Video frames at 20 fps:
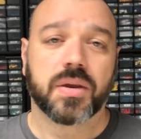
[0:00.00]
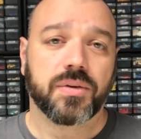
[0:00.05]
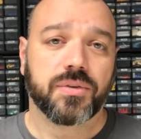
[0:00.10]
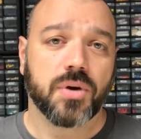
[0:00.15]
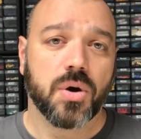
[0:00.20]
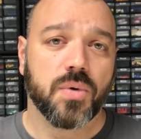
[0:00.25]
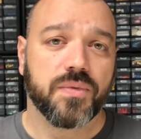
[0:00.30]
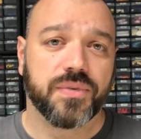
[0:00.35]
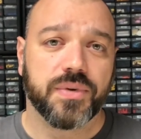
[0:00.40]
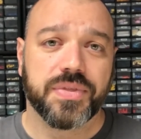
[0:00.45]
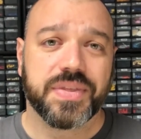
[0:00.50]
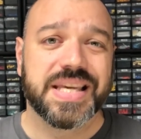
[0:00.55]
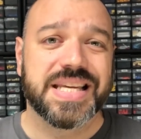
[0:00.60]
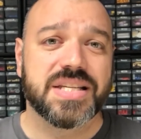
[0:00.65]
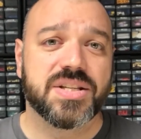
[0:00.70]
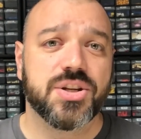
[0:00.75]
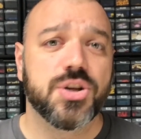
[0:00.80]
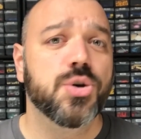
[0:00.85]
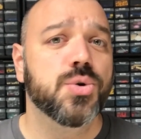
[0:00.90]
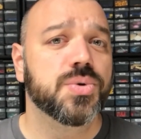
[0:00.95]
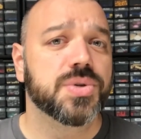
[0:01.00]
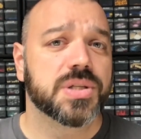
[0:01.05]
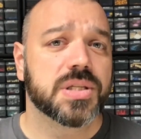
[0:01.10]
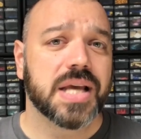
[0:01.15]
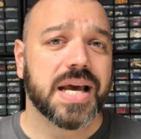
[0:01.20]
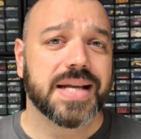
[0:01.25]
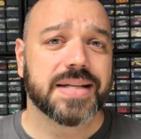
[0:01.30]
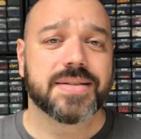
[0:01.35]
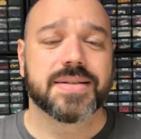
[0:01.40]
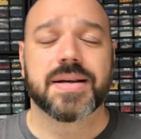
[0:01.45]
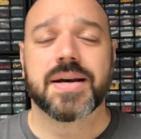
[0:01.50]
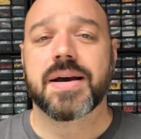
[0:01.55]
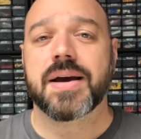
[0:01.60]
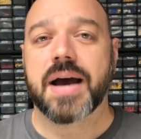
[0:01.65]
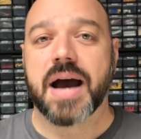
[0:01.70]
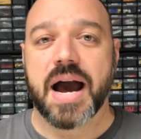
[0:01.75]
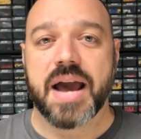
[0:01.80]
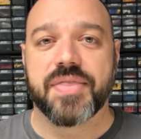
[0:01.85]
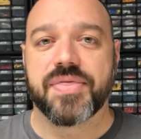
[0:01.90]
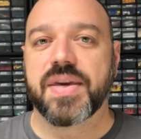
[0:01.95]
So for these used sets,
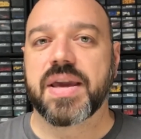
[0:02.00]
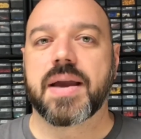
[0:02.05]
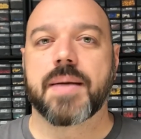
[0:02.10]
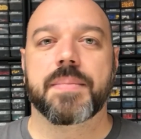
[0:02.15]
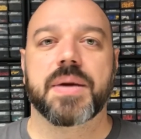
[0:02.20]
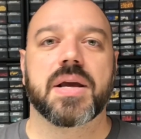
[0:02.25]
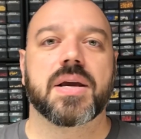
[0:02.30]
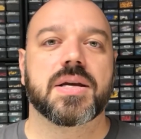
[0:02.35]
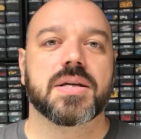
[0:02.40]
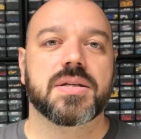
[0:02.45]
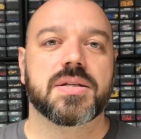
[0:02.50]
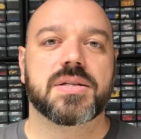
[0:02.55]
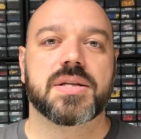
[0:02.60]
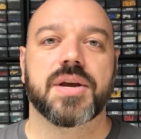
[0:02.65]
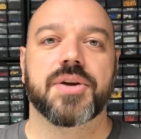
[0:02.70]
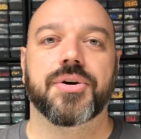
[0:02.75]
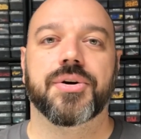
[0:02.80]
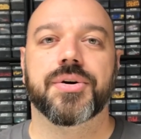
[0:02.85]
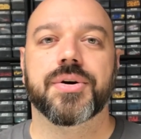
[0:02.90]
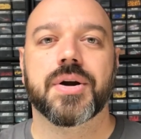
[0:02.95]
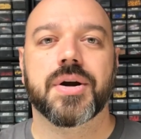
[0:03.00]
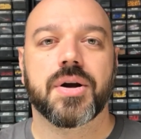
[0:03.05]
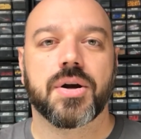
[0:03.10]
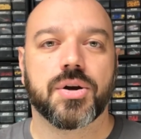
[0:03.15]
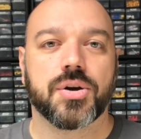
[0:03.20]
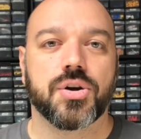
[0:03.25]
I think I'm going to consider